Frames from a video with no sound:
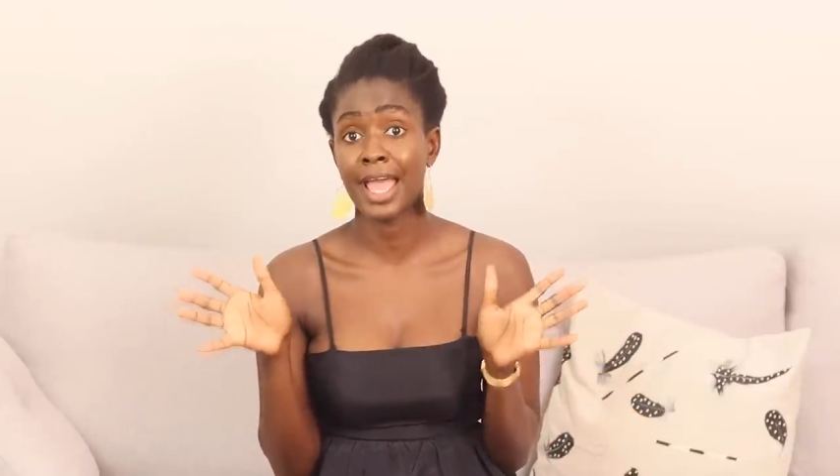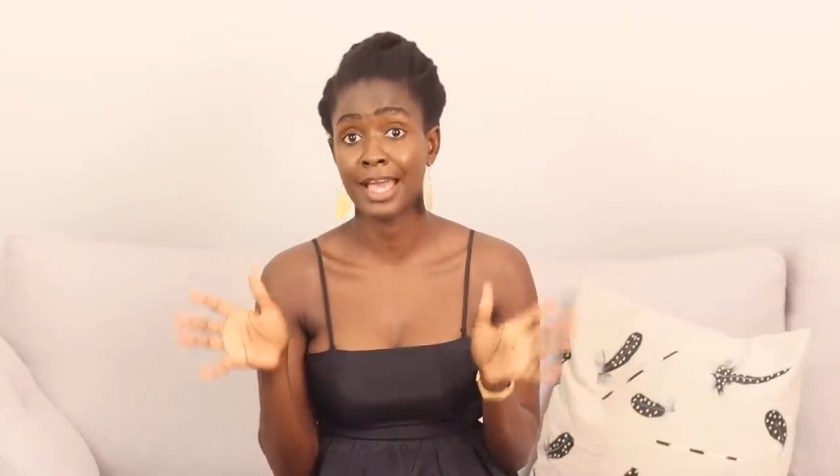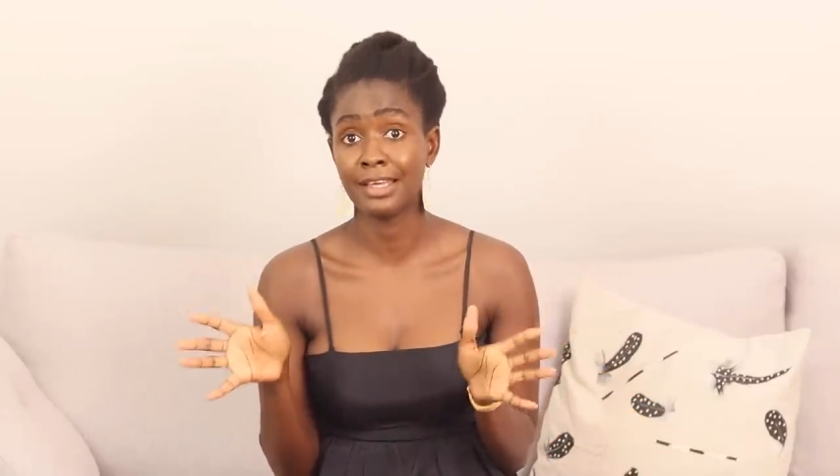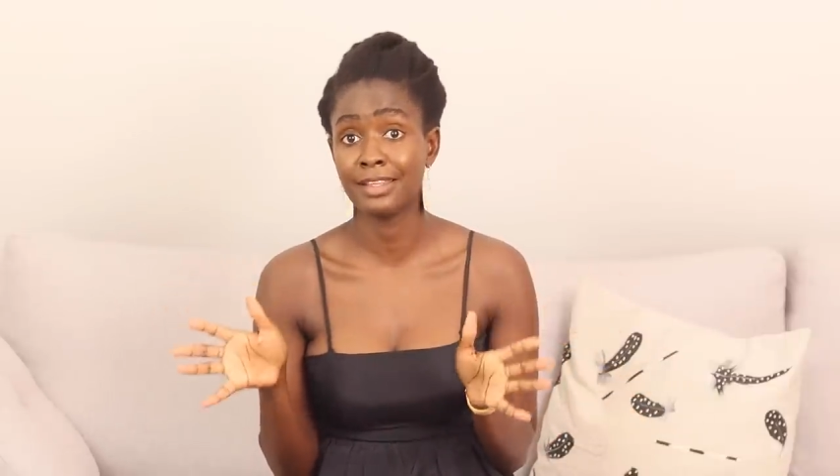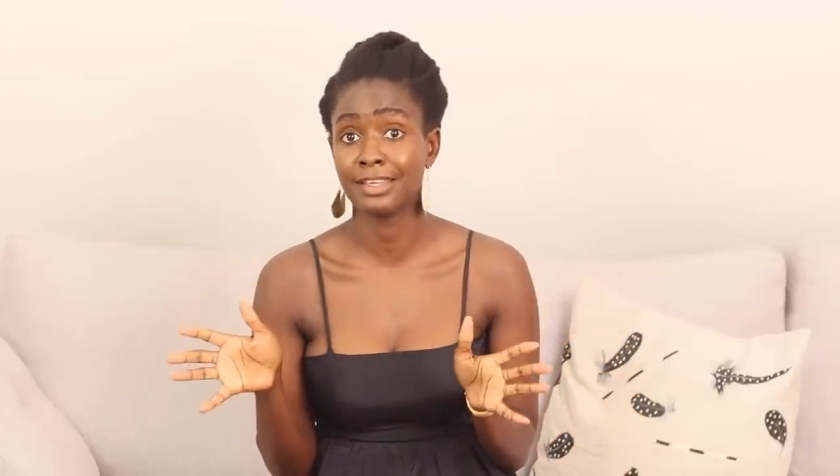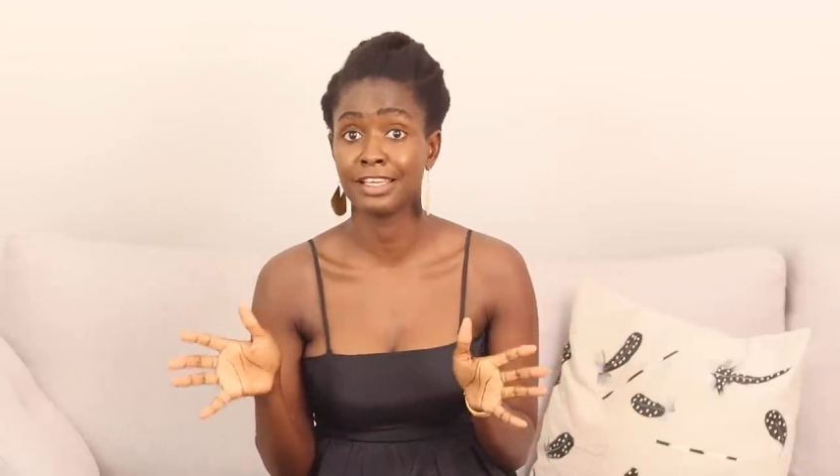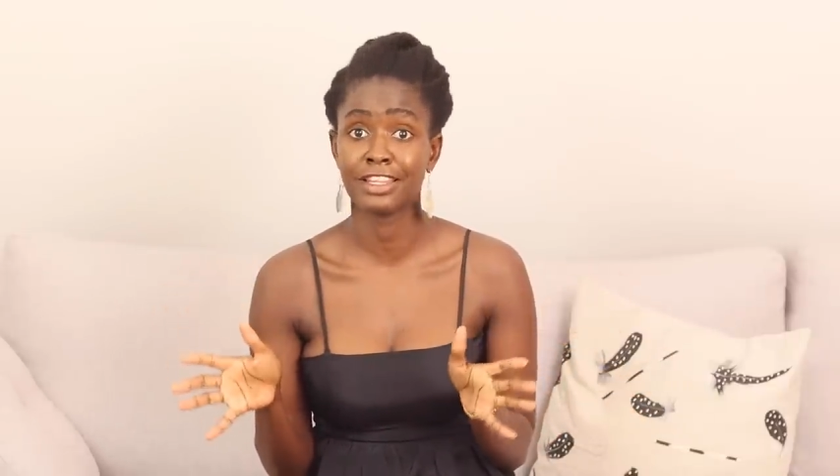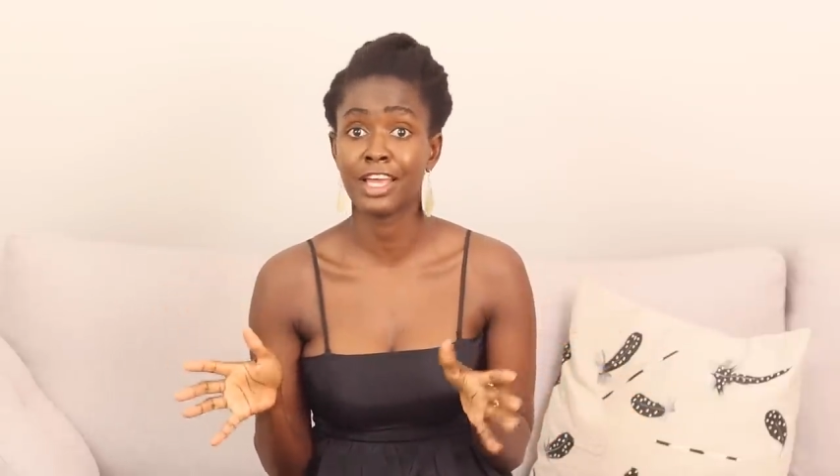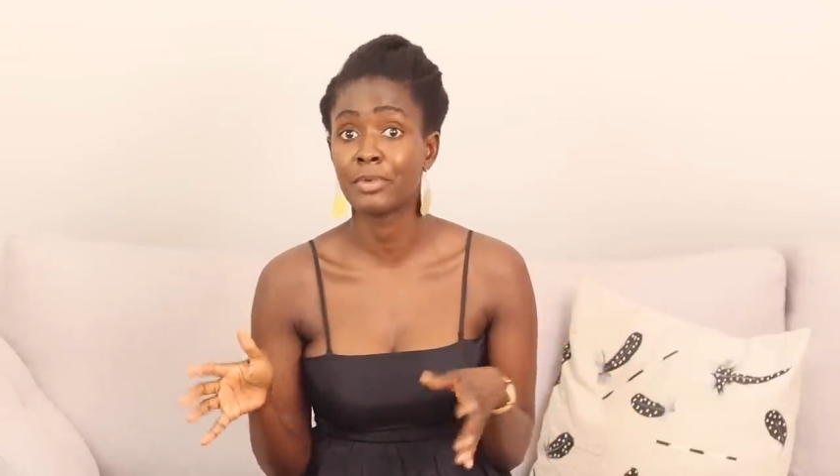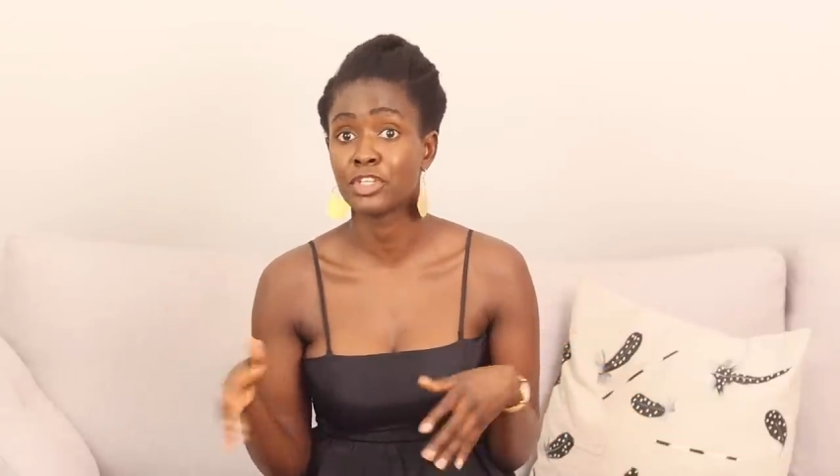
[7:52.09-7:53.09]
anything in
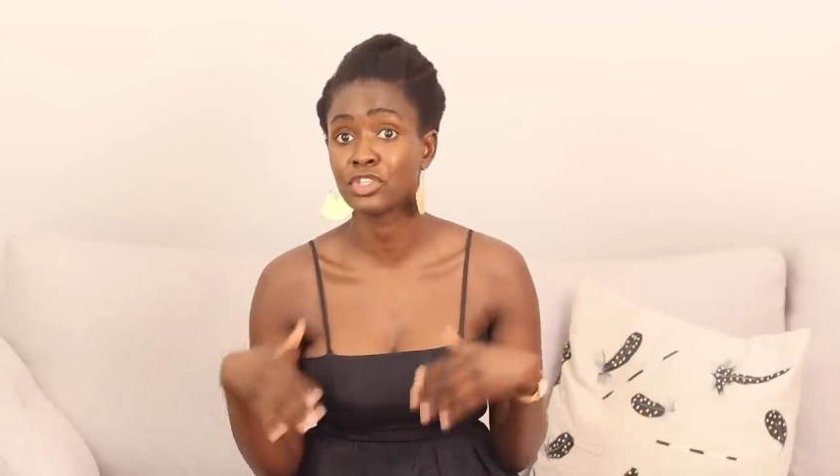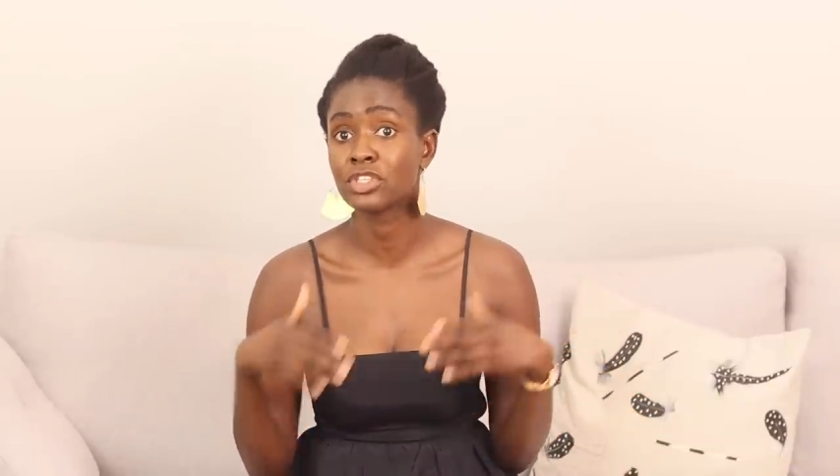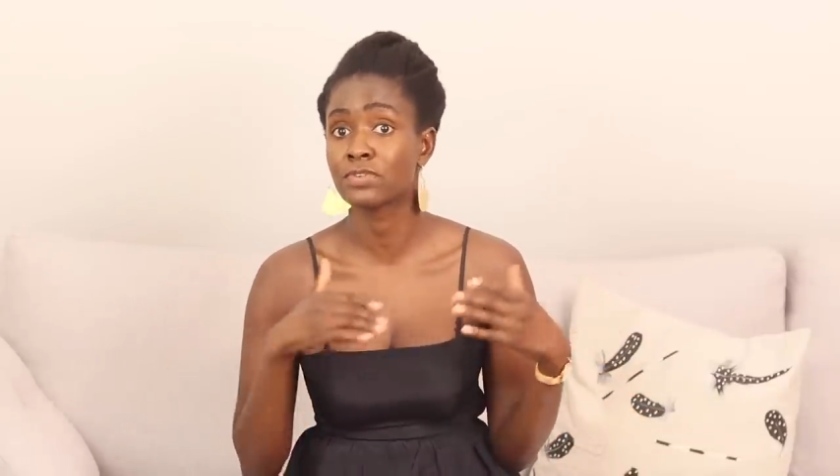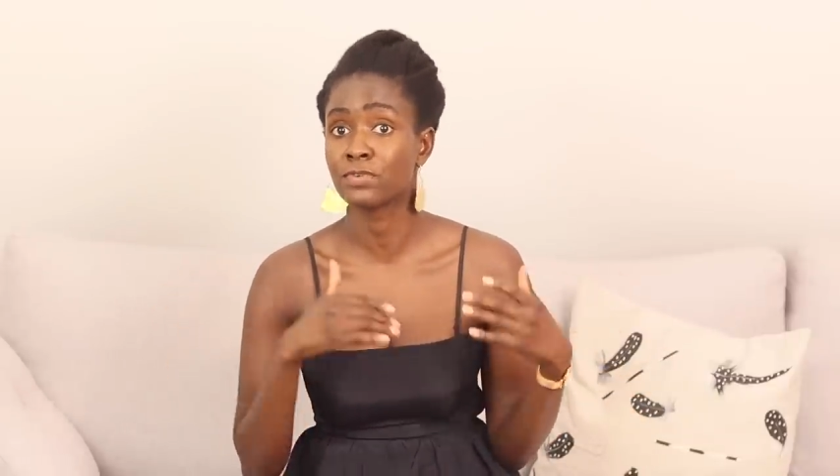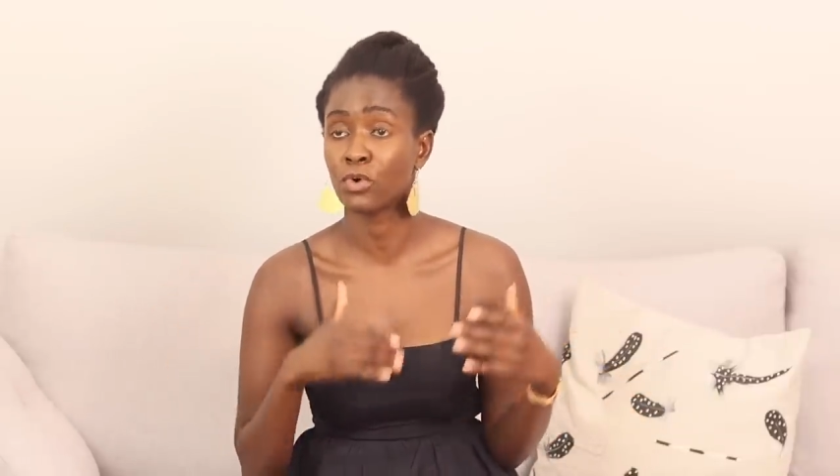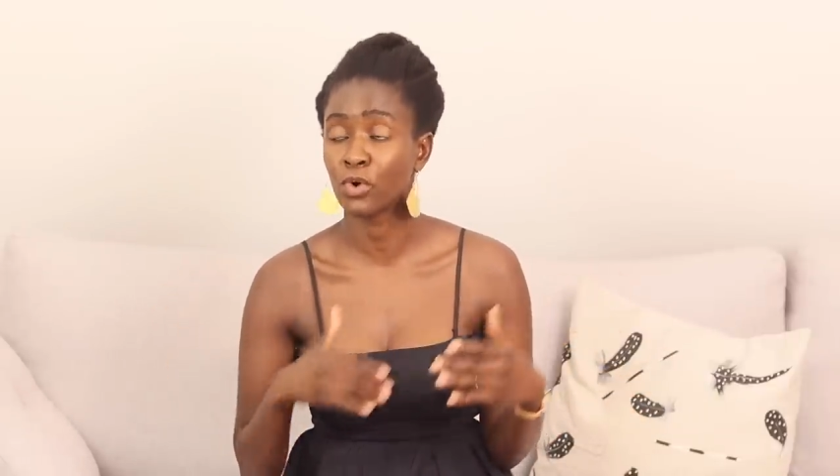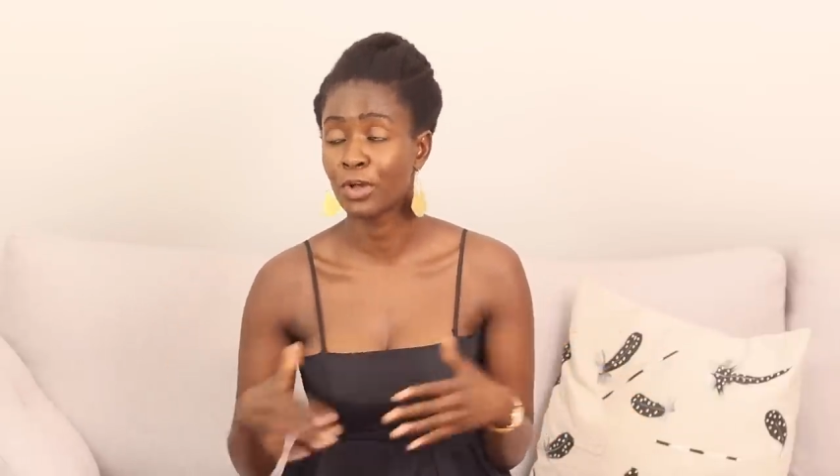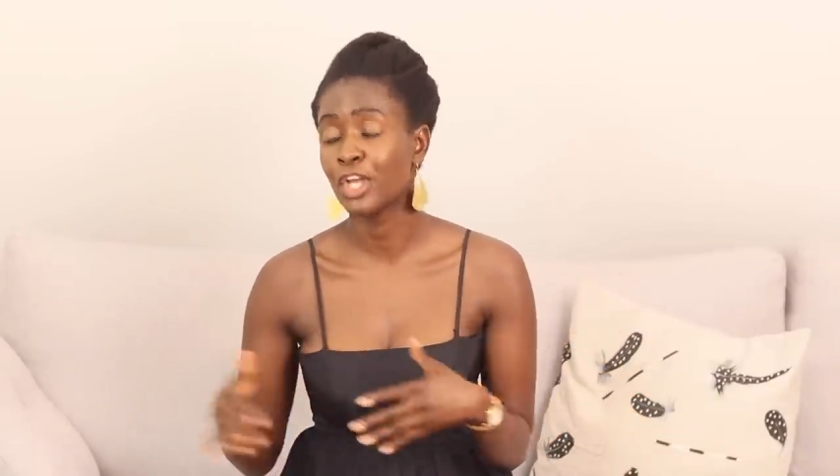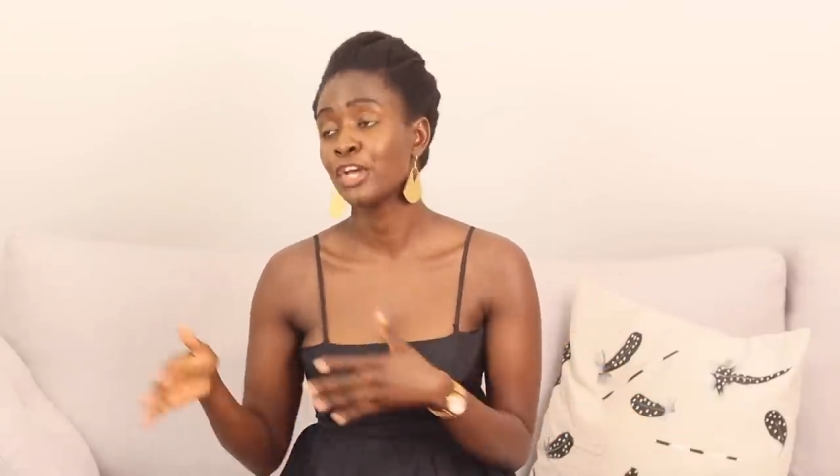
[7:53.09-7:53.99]
them, just for